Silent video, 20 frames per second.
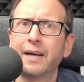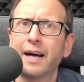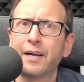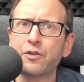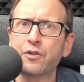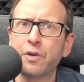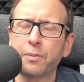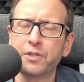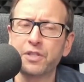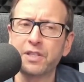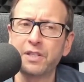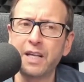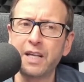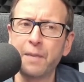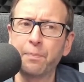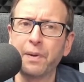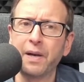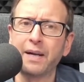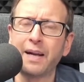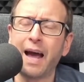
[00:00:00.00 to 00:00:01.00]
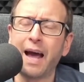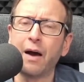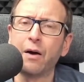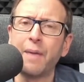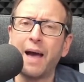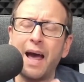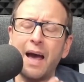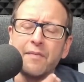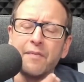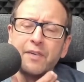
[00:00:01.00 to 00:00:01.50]
I had trouble sleeping. Now
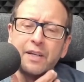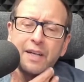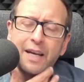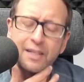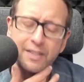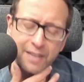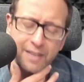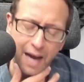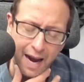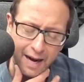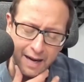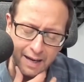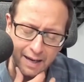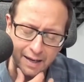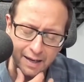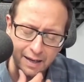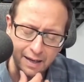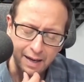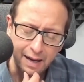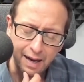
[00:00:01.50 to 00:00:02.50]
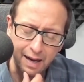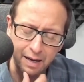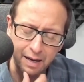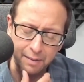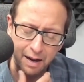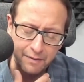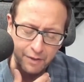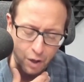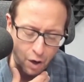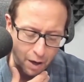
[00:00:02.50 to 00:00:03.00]
I'm having anxiety, and
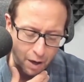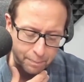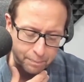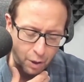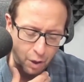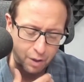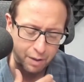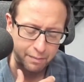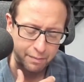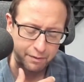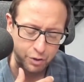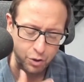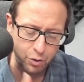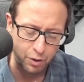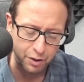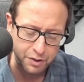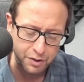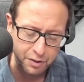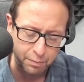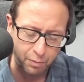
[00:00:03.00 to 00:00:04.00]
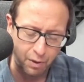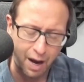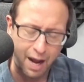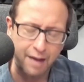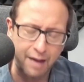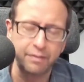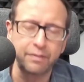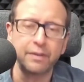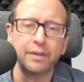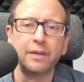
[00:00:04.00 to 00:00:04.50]
I'm having heartburn. I'm having shortness of
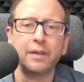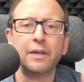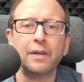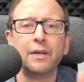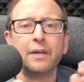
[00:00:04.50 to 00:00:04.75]
breath.